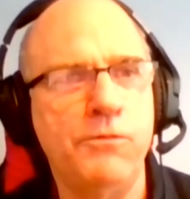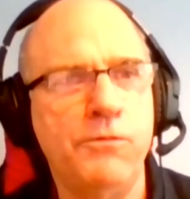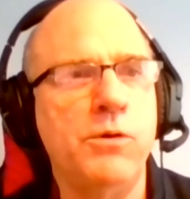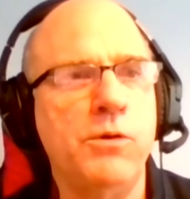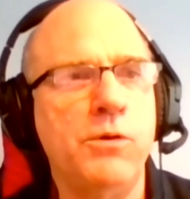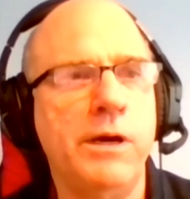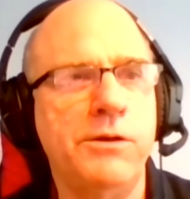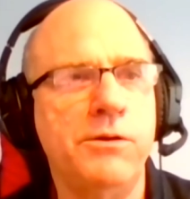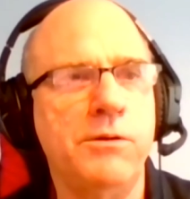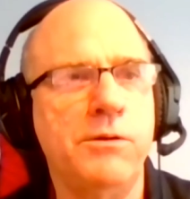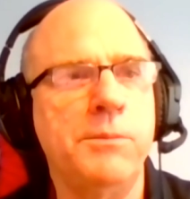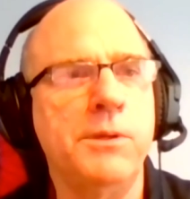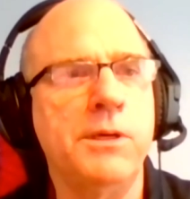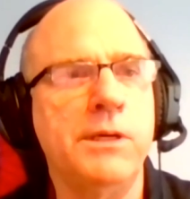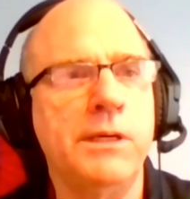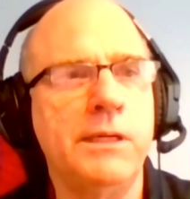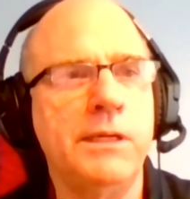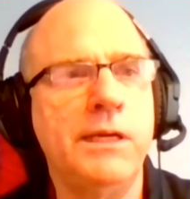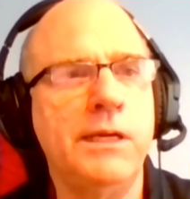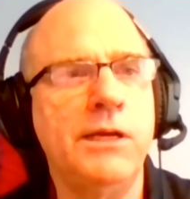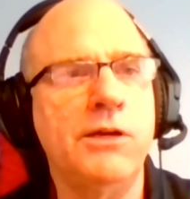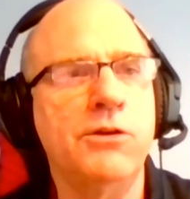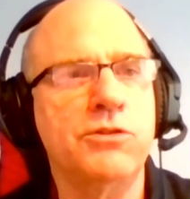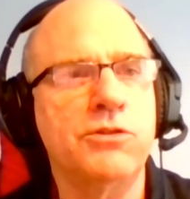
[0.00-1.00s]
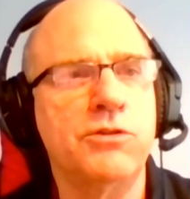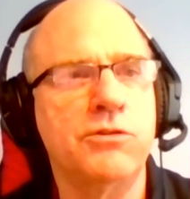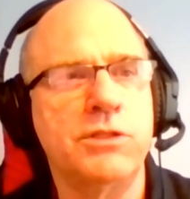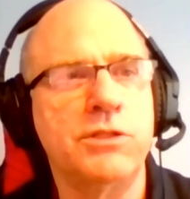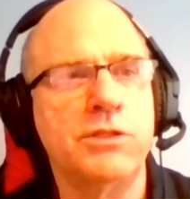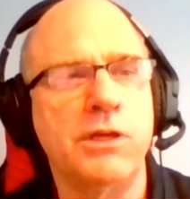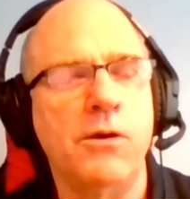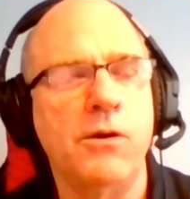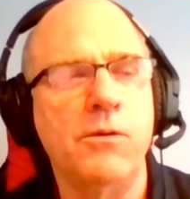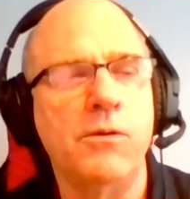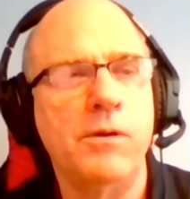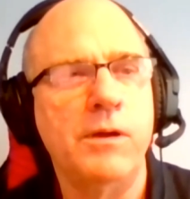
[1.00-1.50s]
100 million years or
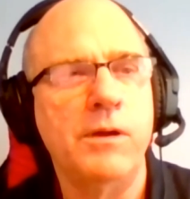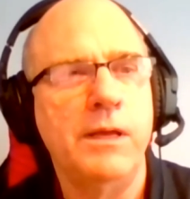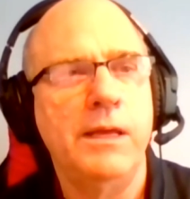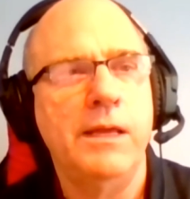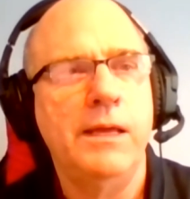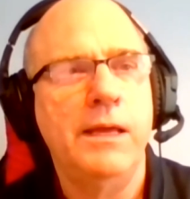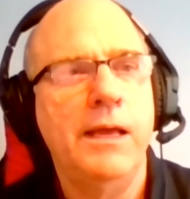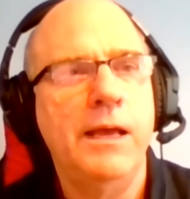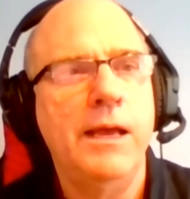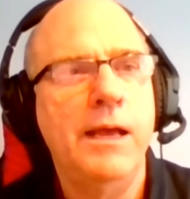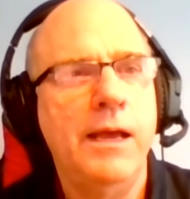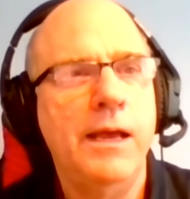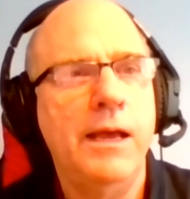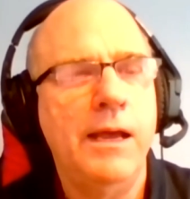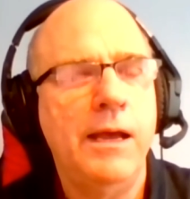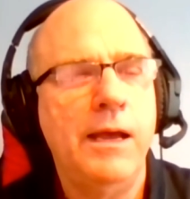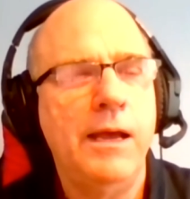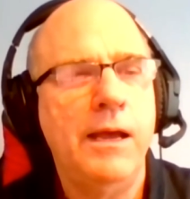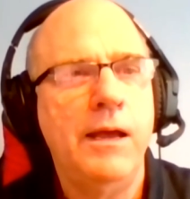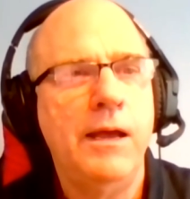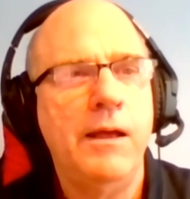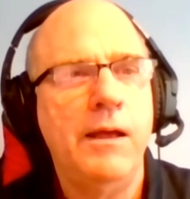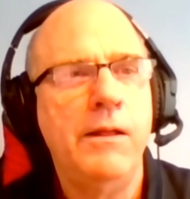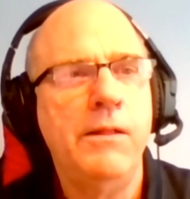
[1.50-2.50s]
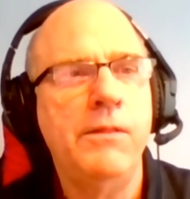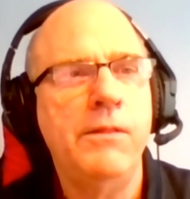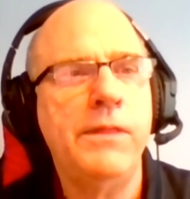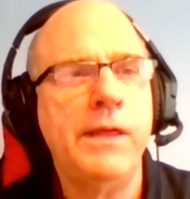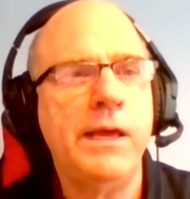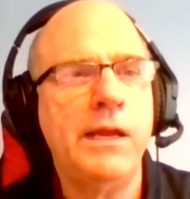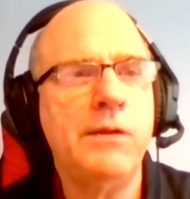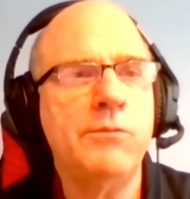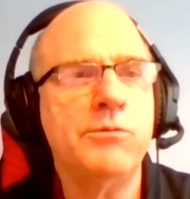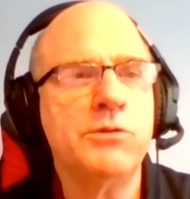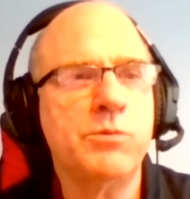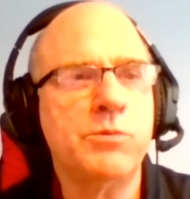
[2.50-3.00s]
so.
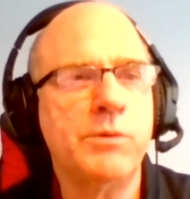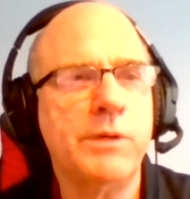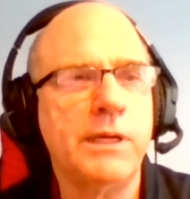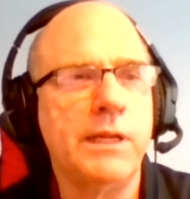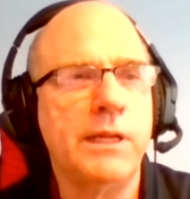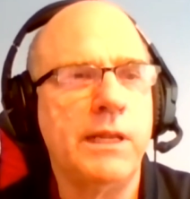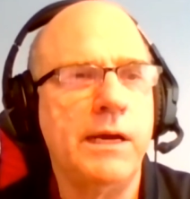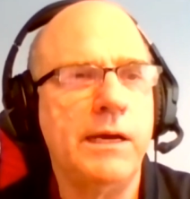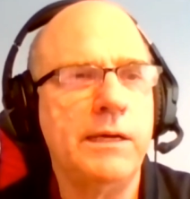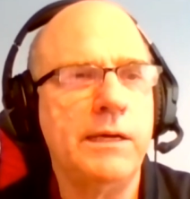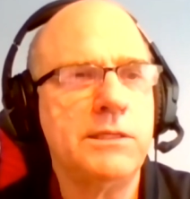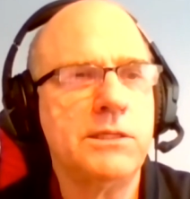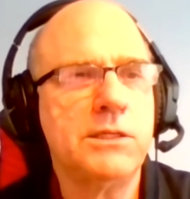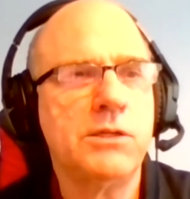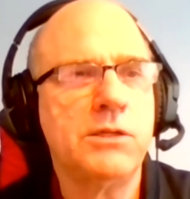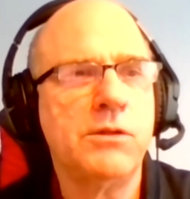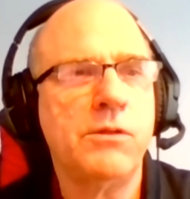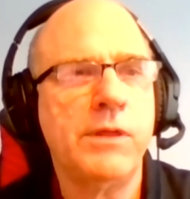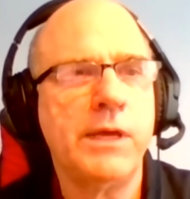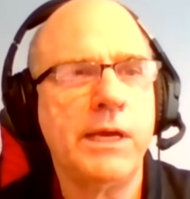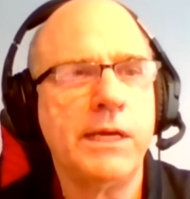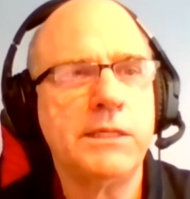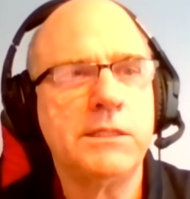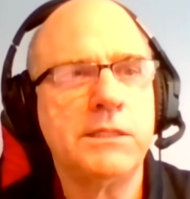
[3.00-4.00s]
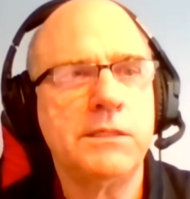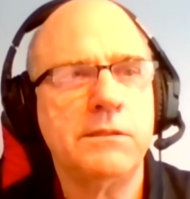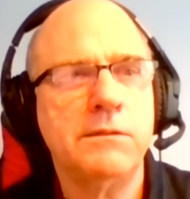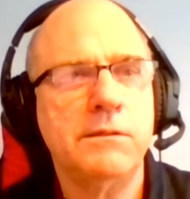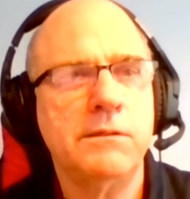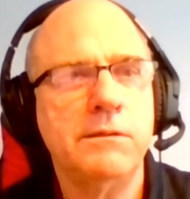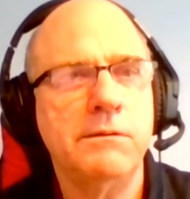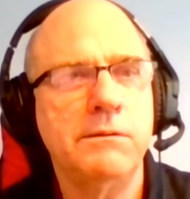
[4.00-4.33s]
Then it was realized that